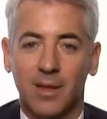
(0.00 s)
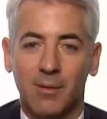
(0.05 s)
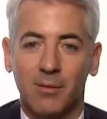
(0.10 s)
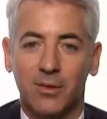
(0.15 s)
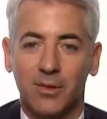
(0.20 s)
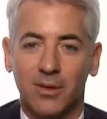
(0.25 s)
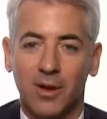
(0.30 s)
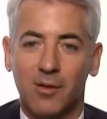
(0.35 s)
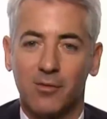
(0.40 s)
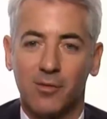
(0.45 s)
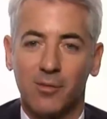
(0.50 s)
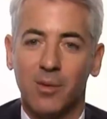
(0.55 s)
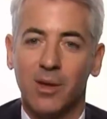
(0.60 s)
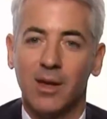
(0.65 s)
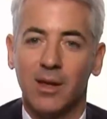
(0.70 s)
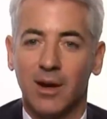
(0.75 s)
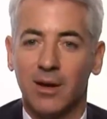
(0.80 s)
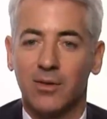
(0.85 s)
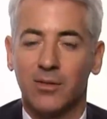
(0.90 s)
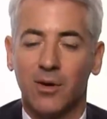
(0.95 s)
That was enough for
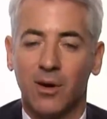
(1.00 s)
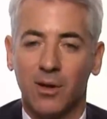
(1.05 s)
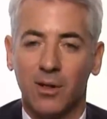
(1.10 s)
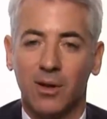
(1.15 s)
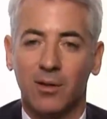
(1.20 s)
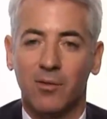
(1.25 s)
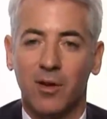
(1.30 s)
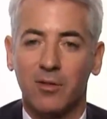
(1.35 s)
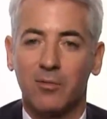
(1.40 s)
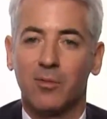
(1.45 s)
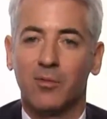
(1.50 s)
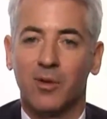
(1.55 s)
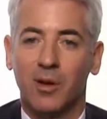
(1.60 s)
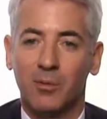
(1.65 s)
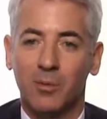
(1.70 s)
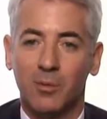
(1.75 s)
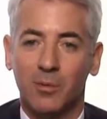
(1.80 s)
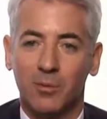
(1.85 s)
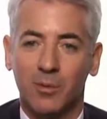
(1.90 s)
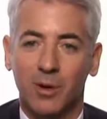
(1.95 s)
me, and I started an investment
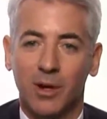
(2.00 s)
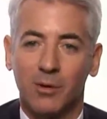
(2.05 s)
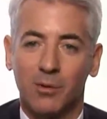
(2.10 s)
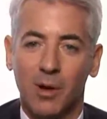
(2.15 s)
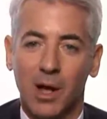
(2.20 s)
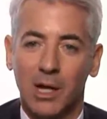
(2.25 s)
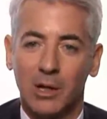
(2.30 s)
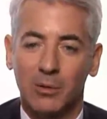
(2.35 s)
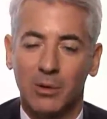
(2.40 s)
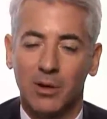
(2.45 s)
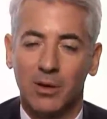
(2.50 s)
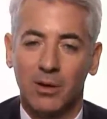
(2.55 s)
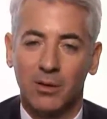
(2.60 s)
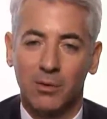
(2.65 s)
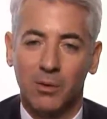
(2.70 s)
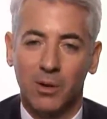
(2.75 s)
fund when I graduated at